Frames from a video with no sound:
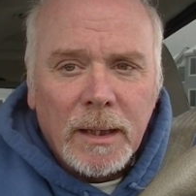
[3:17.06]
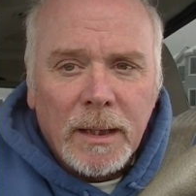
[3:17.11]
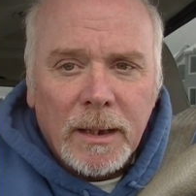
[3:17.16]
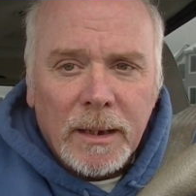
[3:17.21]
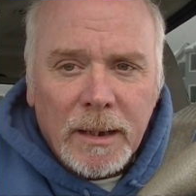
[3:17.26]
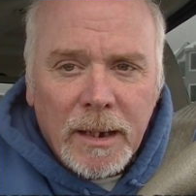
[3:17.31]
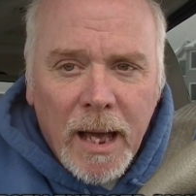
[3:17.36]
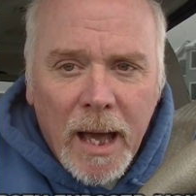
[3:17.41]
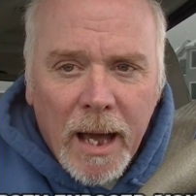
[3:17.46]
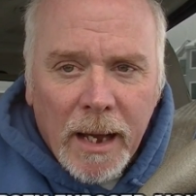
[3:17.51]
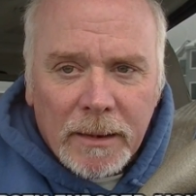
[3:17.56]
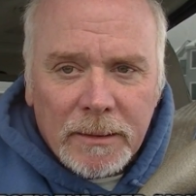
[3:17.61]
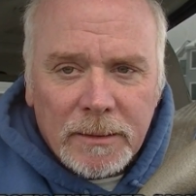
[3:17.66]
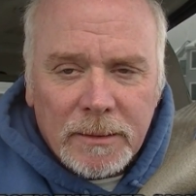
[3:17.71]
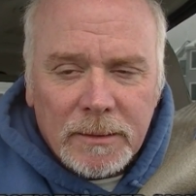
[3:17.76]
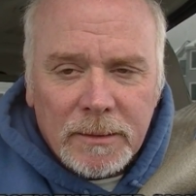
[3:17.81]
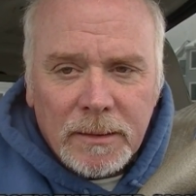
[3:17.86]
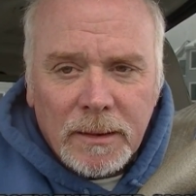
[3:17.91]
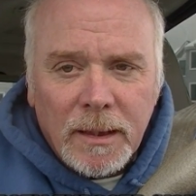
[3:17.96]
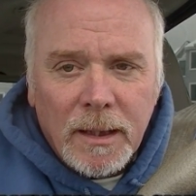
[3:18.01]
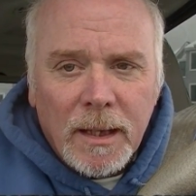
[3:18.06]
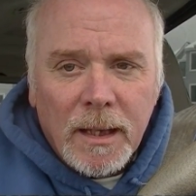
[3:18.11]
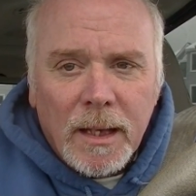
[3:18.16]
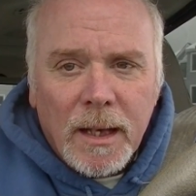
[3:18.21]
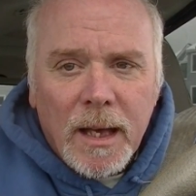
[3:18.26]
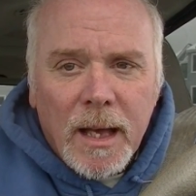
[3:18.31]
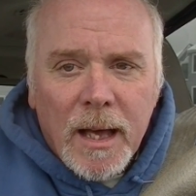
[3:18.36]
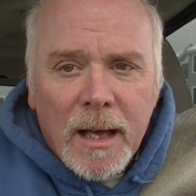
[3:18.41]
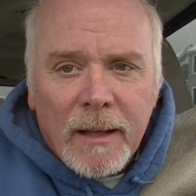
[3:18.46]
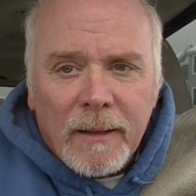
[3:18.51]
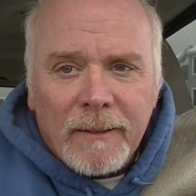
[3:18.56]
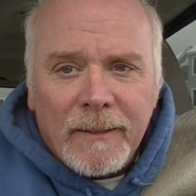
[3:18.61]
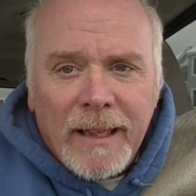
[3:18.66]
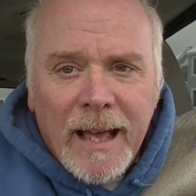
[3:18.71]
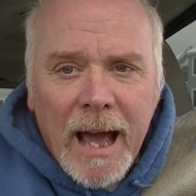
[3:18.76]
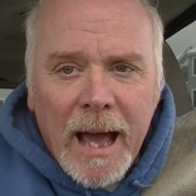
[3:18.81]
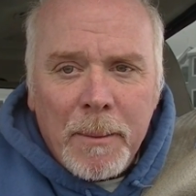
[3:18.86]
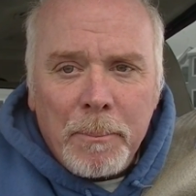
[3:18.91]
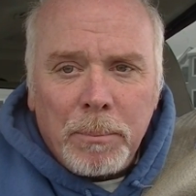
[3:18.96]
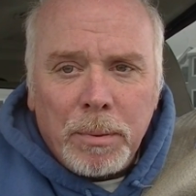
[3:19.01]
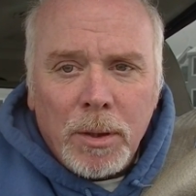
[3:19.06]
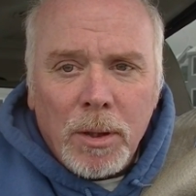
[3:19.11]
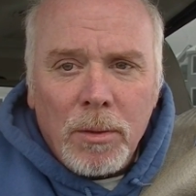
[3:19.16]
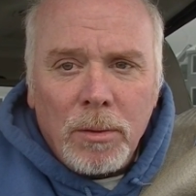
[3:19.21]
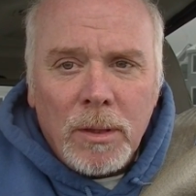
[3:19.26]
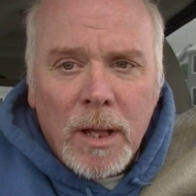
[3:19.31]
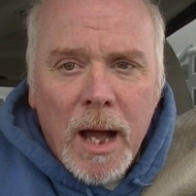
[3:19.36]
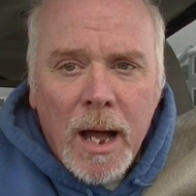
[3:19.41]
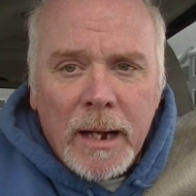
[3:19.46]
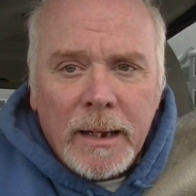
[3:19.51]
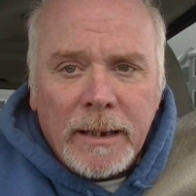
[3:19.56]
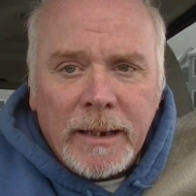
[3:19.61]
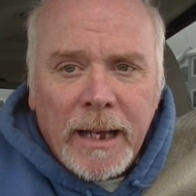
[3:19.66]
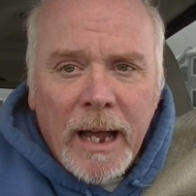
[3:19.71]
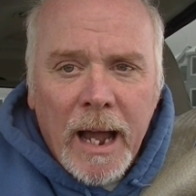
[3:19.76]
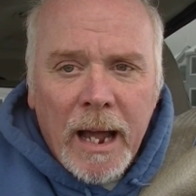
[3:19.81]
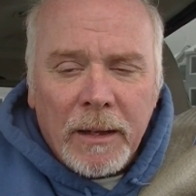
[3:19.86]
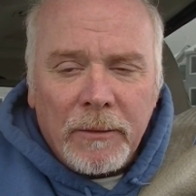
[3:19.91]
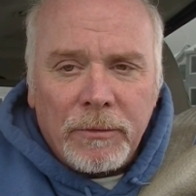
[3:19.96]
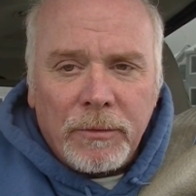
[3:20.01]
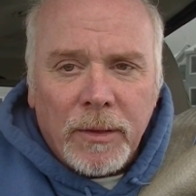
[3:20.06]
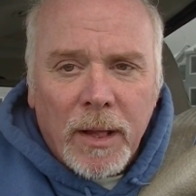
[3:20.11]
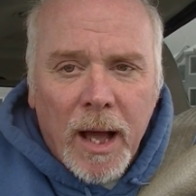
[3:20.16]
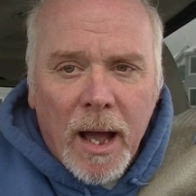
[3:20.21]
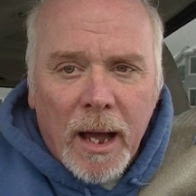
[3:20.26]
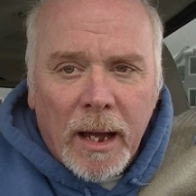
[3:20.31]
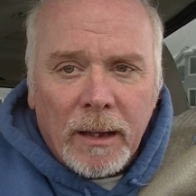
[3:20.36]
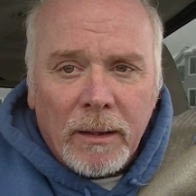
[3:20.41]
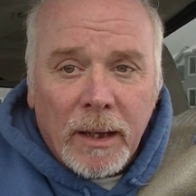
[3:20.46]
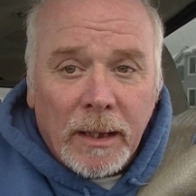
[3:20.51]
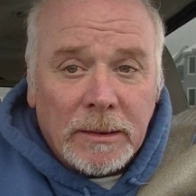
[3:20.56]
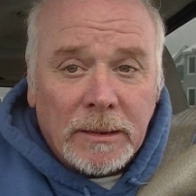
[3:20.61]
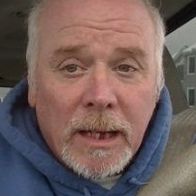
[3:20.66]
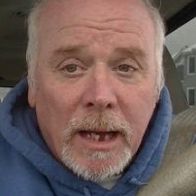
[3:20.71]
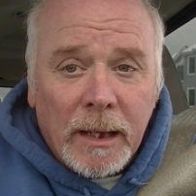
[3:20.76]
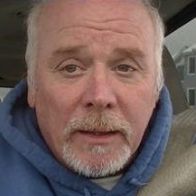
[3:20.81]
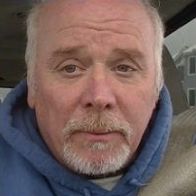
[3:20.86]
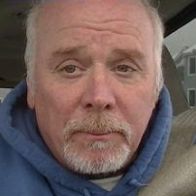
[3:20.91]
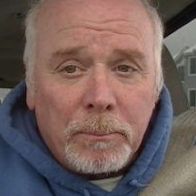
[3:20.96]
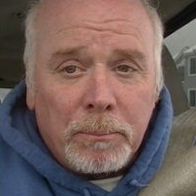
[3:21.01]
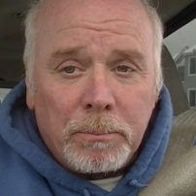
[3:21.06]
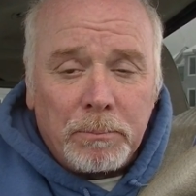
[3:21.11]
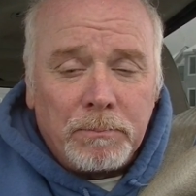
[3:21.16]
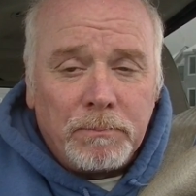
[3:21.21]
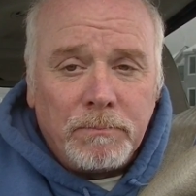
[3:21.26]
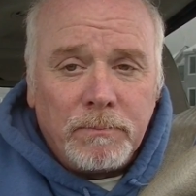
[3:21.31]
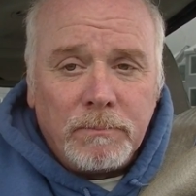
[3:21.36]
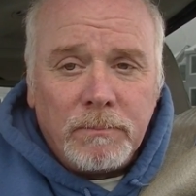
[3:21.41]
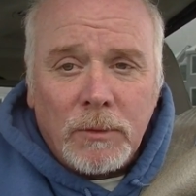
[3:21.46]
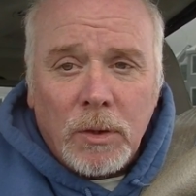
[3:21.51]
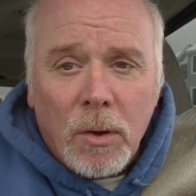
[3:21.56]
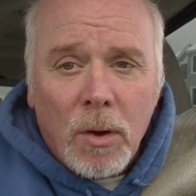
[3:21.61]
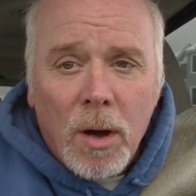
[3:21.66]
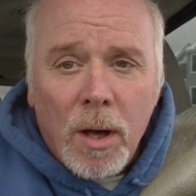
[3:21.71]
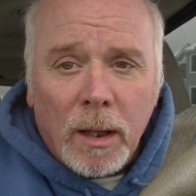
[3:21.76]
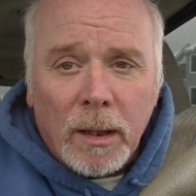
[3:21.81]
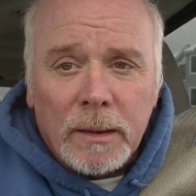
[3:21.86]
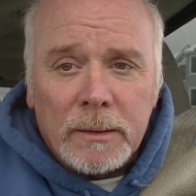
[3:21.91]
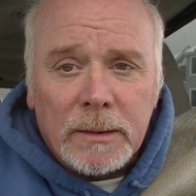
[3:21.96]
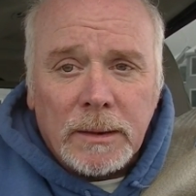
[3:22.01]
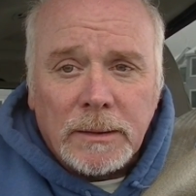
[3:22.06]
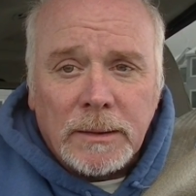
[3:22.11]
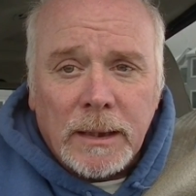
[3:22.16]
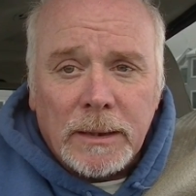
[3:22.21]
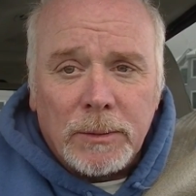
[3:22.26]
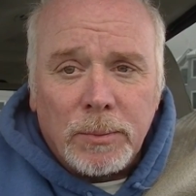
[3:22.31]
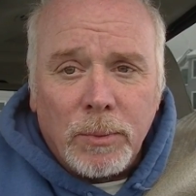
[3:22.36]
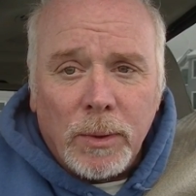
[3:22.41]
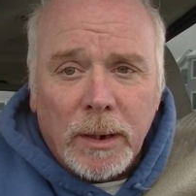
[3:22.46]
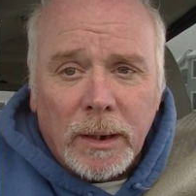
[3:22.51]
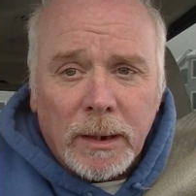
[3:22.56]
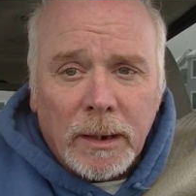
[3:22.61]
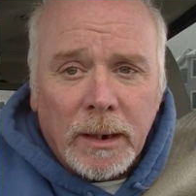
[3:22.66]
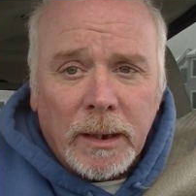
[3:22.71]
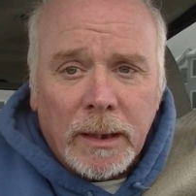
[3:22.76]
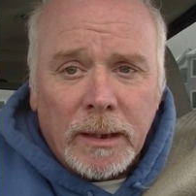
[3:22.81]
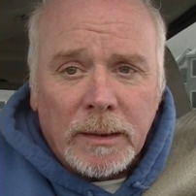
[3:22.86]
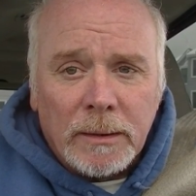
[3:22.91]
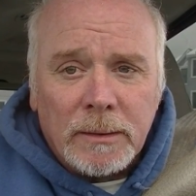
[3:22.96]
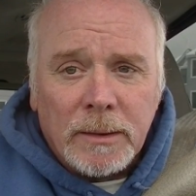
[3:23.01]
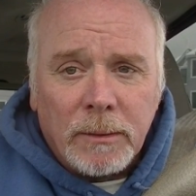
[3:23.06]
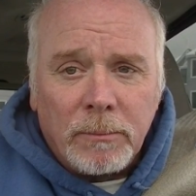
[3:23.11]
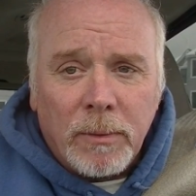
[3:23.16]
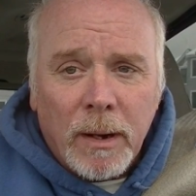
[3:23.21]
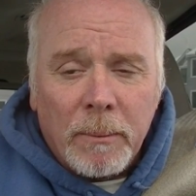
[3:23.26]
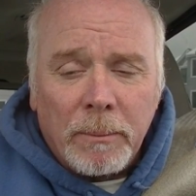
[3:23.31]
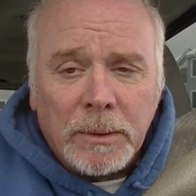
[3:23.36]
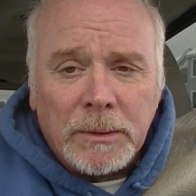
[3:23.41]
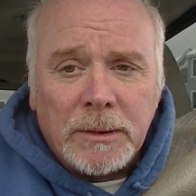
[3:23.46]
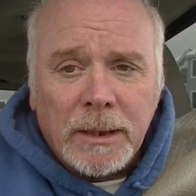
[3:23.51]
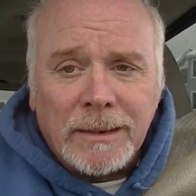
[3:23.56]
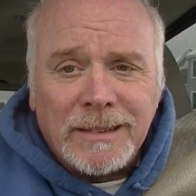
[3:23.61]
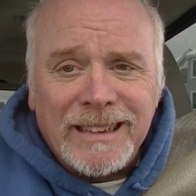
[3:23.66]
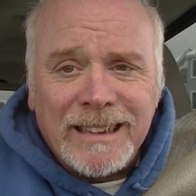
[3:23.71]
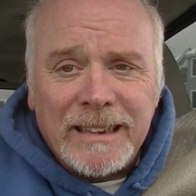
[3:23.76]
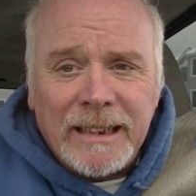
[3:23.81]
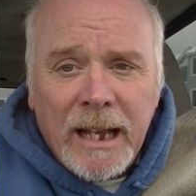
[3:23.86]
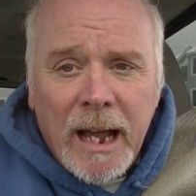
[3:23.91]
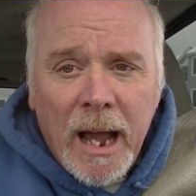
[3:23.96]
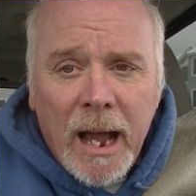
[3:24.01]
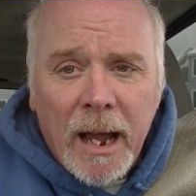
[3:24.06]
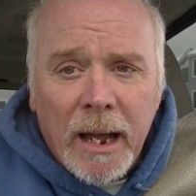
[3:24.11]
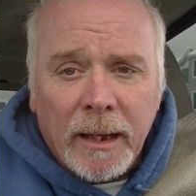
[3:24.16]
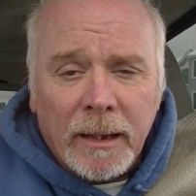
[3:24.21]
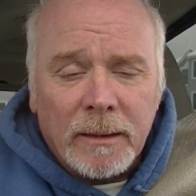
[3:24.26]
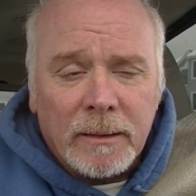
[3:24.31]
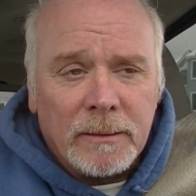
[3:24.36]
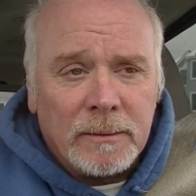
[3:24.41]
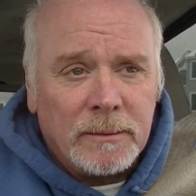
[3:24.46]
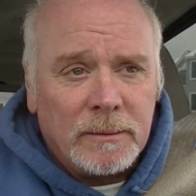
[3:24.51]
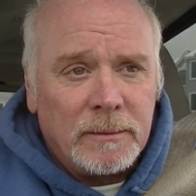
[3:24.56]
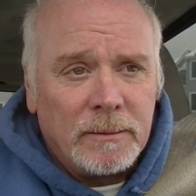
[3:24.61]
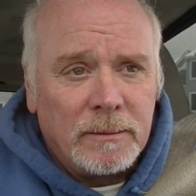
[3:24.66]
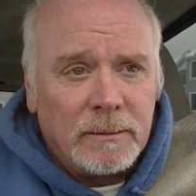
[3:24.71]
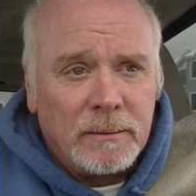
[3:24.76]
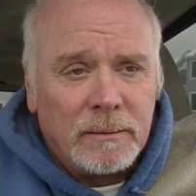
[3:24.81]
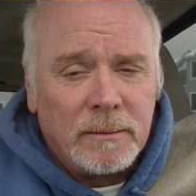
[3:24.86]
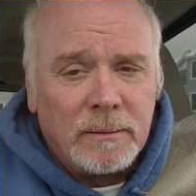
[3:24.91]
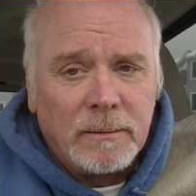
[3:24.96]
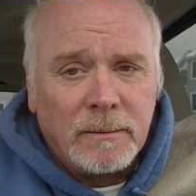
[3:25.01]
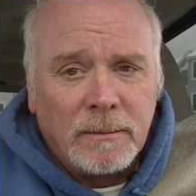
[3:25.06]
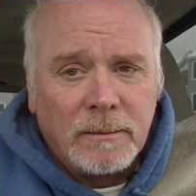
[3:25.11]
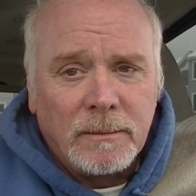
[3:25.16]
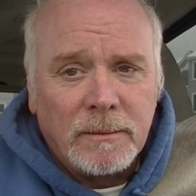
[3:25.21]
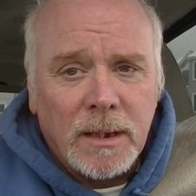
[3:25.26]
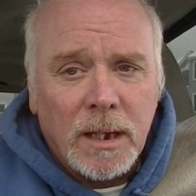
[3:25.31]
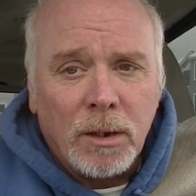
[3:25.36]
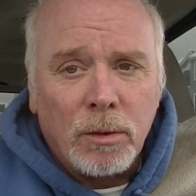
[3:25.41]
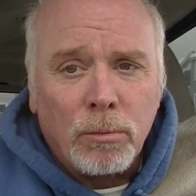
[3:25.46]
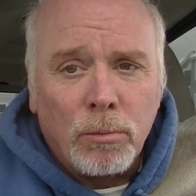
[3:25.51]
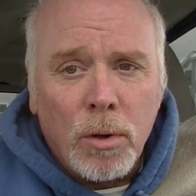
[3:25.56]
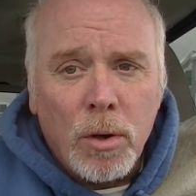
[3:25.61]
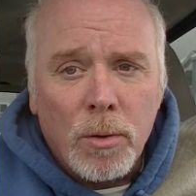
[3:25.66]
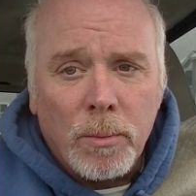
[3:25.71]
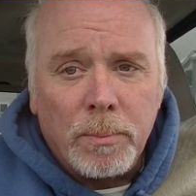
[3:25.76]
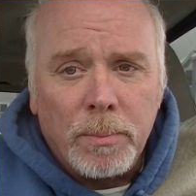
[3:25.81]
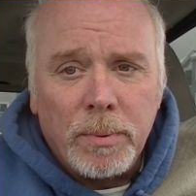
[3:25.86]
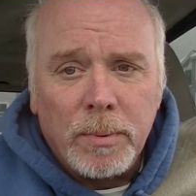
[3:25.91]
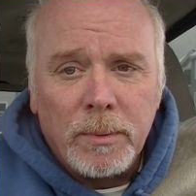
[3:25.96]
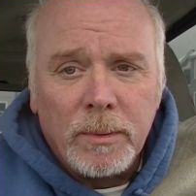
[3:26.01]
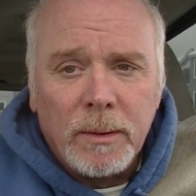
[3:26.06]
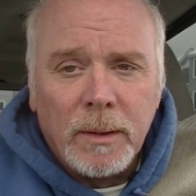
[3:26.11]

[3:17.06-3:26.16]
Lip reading: Next, that blue line gang flag, as I call it, because that's what it is, it represents a gang, a group.